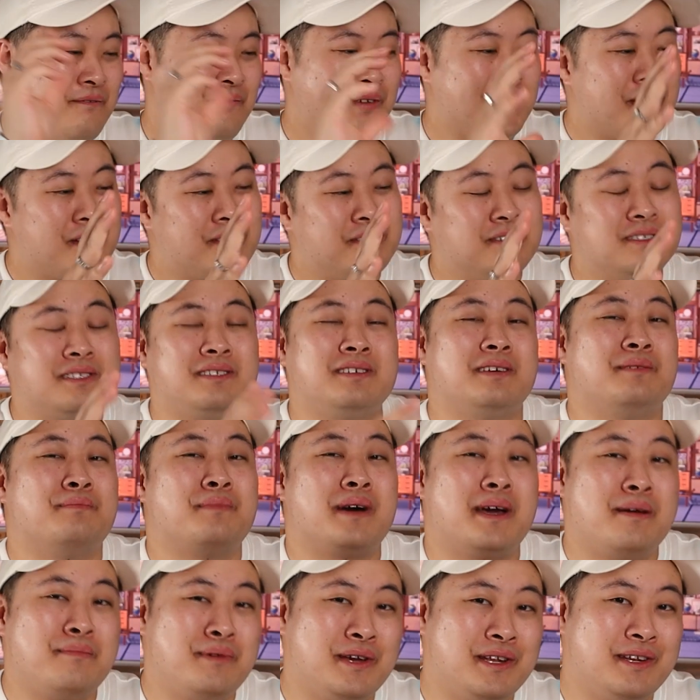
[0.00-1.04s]
Figures, in
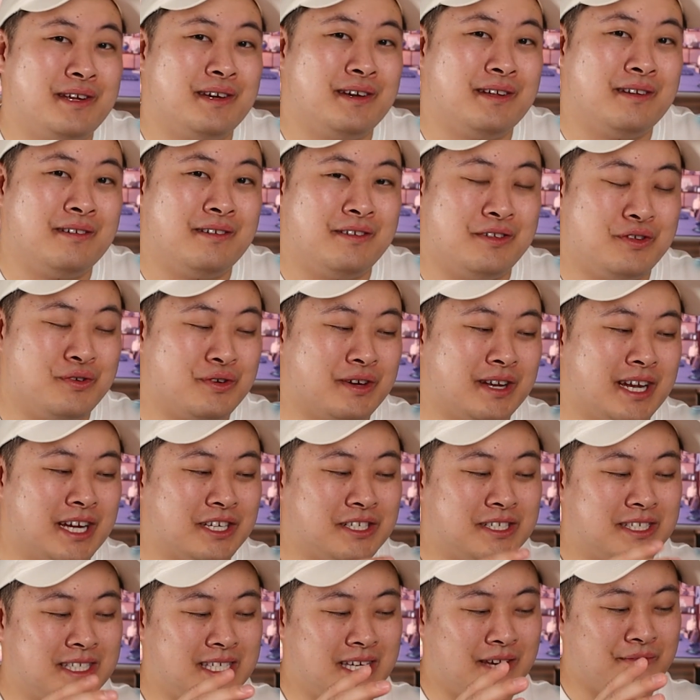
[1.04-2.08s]
my opinion, you can
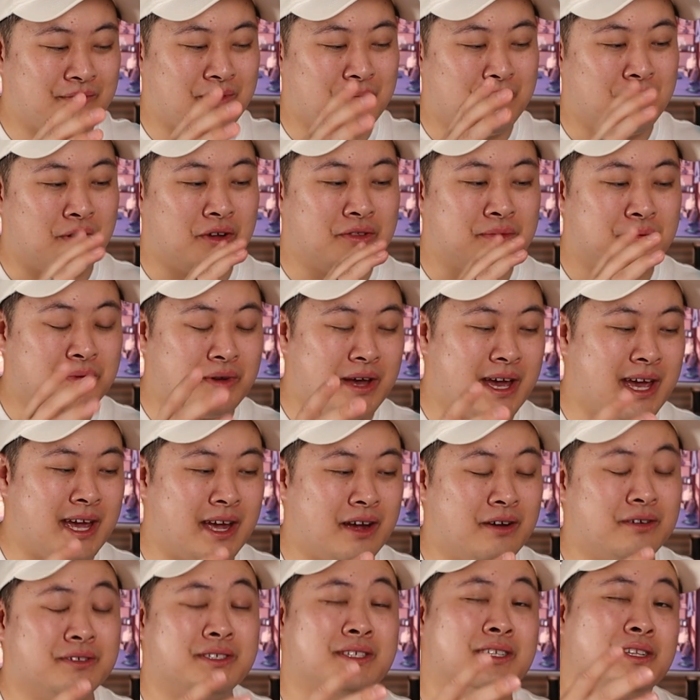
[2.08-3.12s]
actually see it from multiple
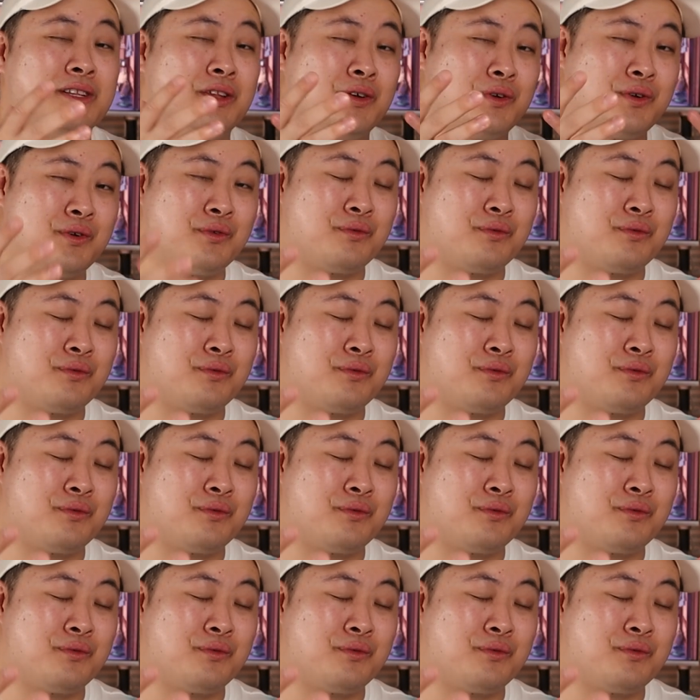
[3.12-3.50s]
angles and they look